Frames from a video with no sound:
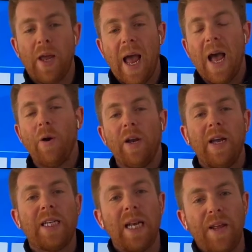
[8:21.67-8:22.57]
at how can I
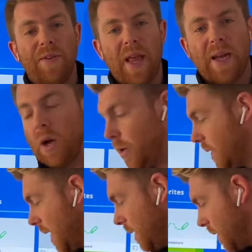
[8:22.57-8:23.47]
deliver that
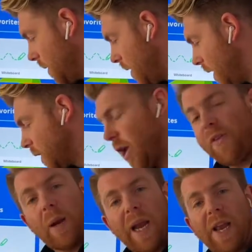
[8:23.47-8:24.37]
content. So if
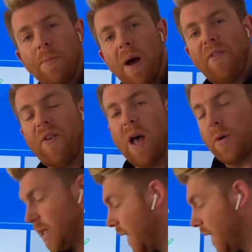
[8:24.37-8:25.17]
I'm clicking my files